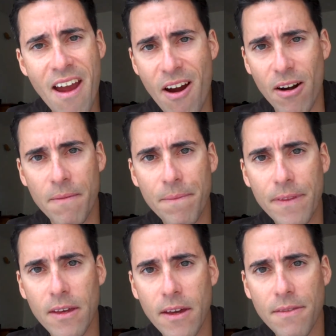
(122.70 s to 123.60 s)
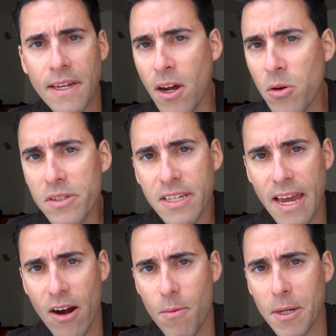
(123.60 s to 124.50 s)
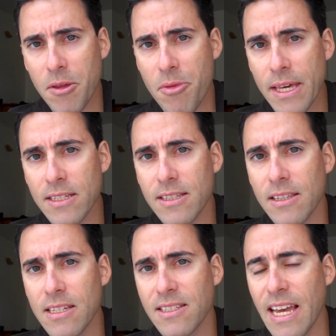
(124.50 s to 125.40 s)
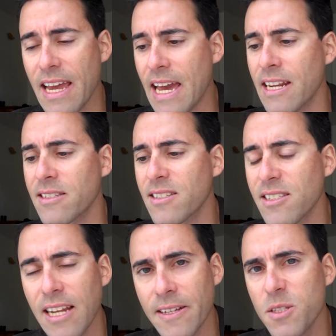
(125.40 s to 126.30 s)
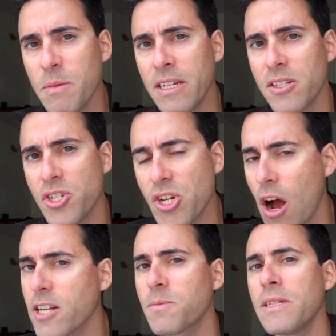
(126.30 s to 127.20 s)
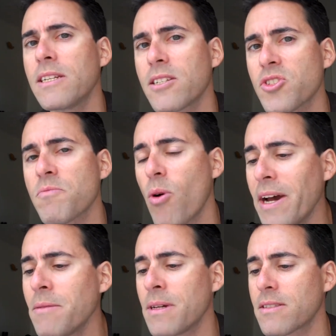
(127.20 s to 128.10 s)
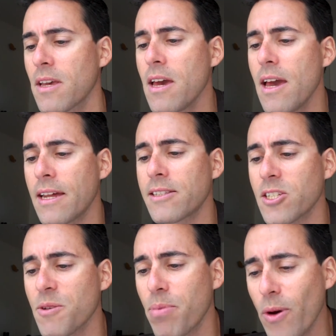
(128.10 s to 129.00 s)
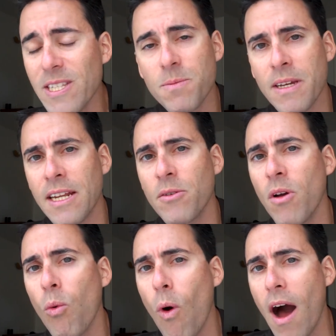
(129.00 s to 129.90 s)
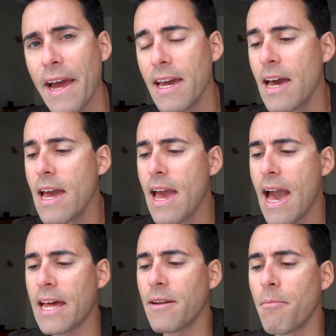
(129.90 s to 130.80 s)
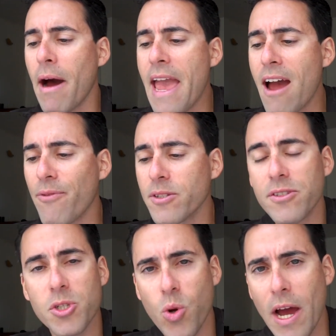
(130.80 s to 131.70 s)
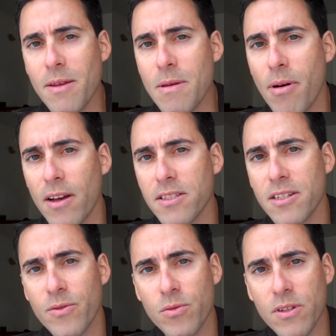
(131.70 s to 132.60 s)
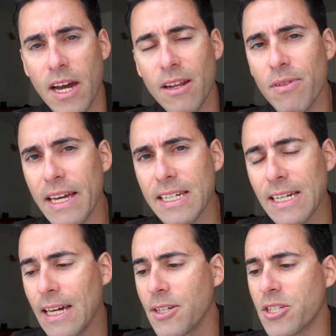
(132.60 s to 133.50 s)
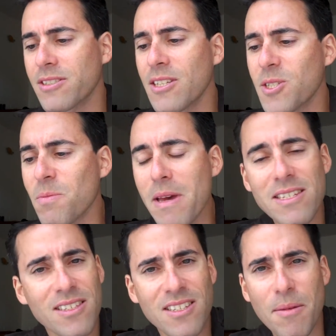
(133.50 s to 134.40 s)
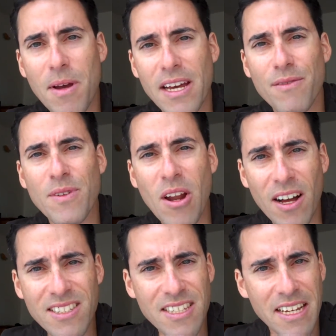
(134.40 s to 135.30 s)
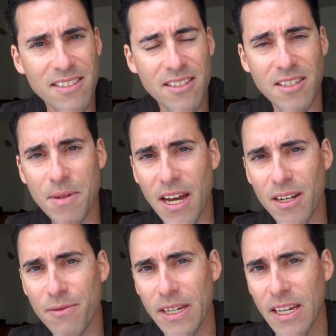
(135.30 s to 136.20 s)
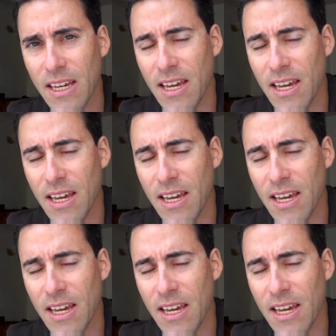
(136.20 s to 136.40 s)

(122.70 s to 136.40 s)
care. They don't care about the things that they say, and it stuns me, and it shocks me, and it disappoints, and it disappoints me, and I don't know why. And my efforts to try to be positive are kind of like just dismissed as some kind of nonsense, as some kind of,